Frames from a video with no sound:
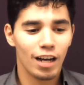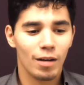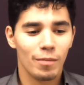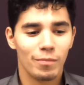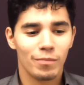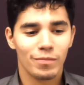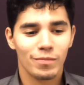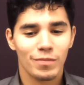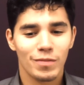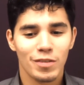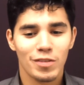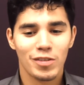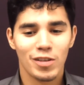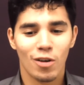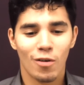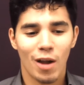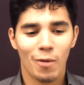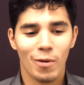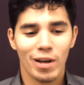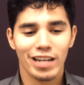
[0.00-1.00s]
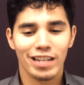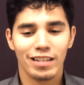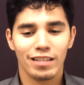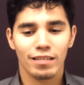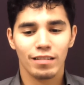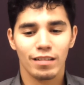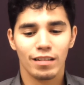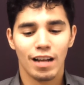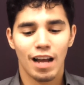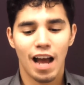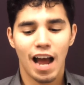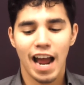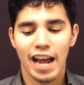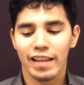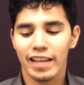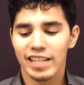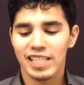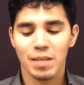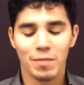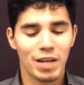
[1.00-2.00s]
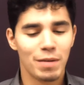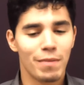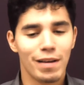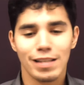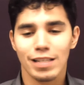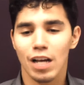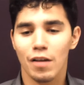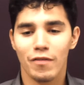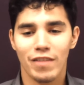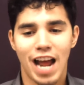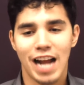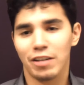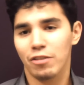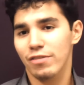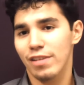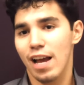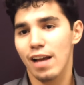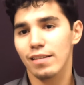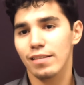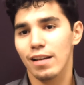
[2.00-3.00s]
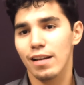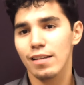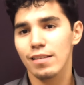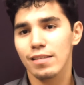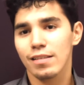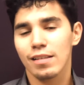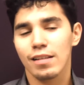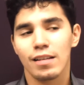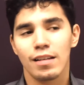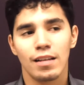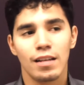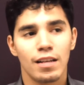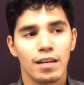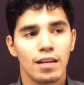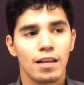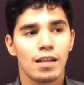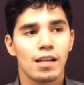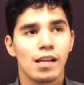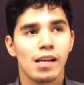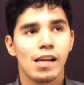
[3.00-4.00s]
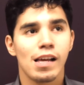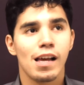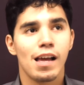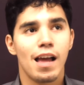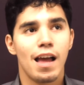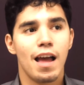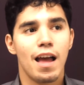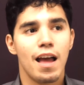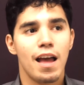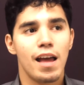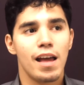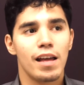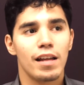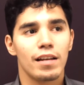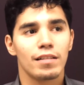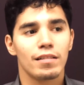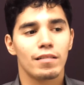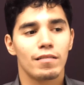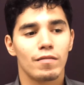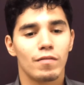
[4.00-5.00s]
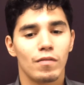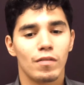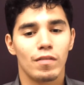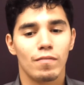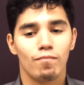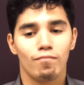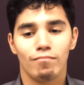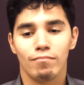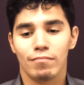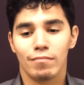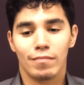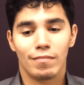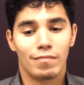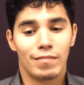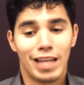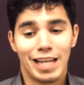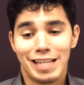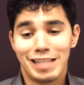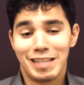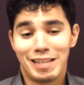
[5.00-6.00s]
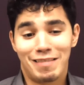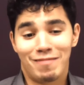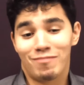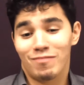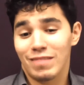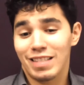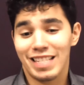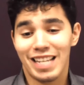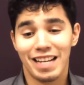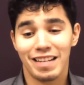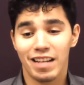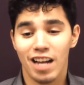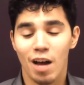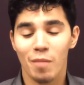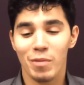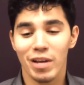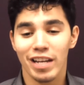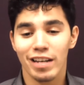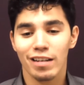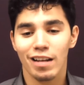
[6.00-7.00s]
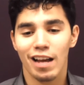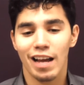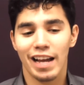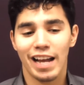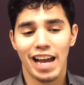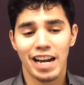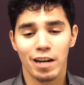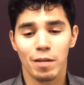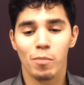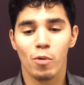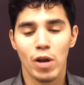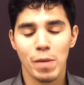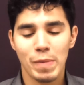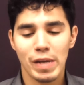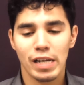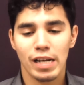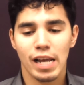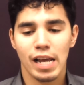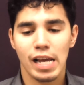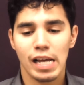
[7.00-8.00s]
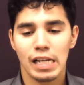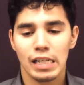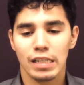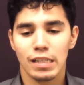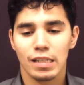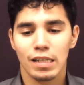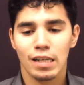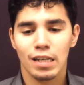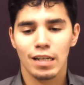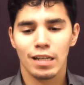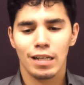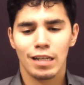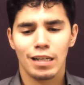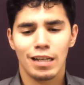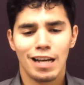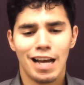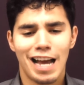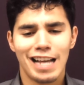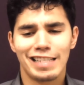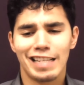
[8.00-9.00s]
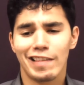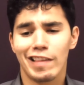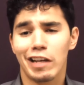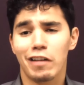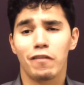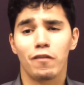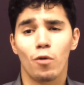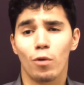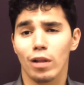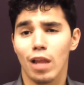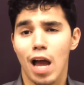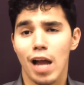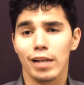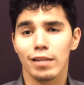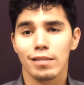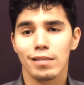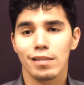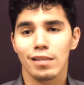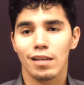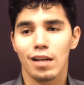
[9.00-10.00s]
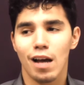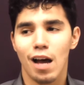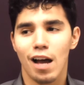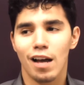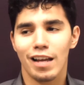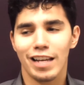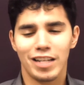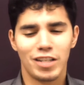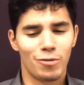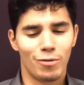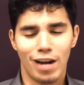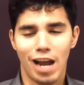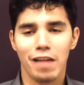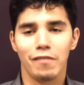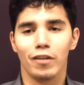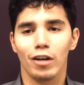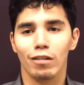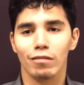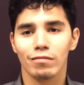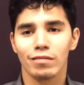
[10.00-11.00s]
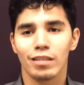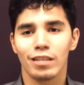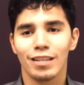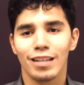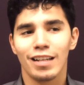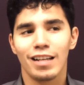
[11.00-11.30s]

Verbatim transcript: Um, so I went in. I like submitted myself in Actors Access, mm -hmm. and they said come in. I had an appointment and I said like four lines into an iPhone,